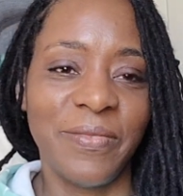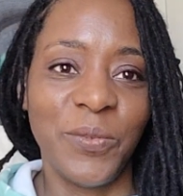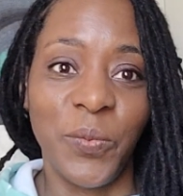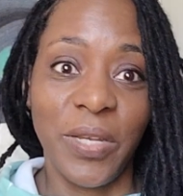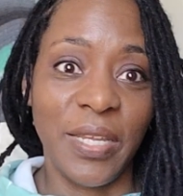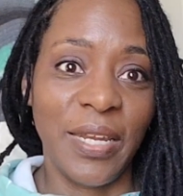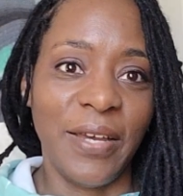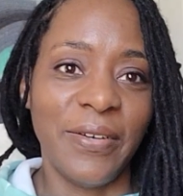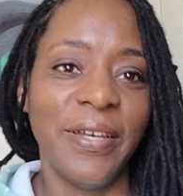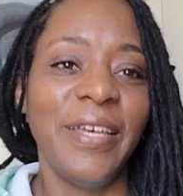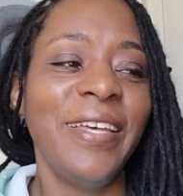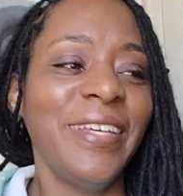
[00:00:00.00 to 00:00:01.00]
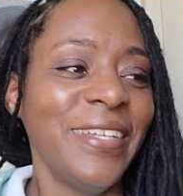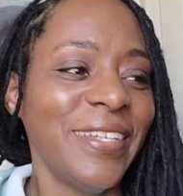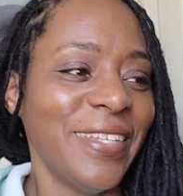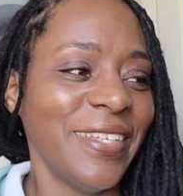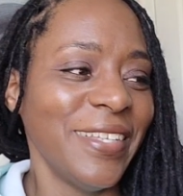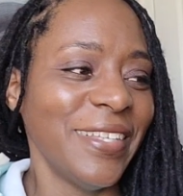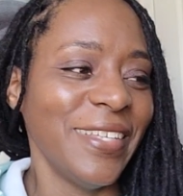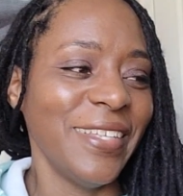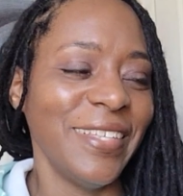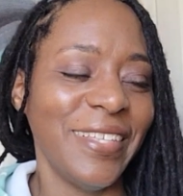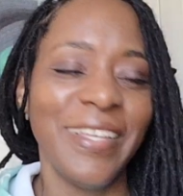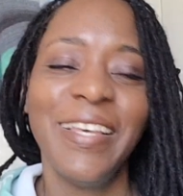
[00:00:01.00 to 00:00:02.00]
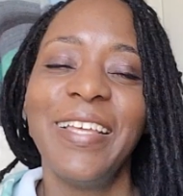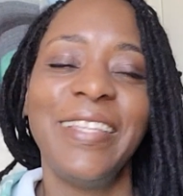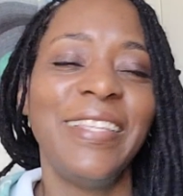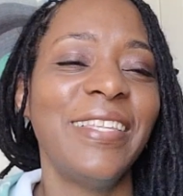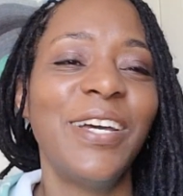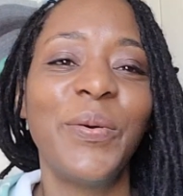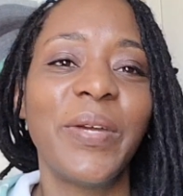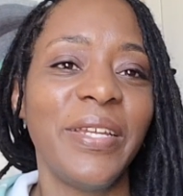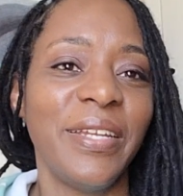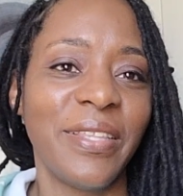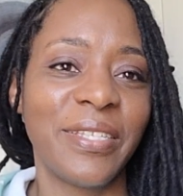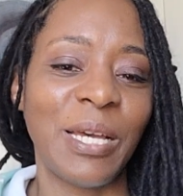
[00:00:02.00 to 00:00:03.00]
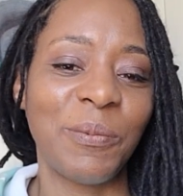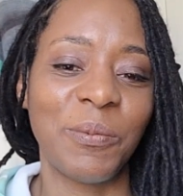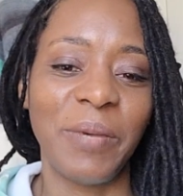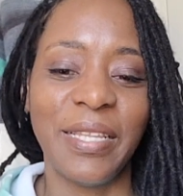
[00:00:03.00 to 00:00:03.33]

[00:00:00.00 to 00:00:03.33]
work it out. Nowhere near the top of my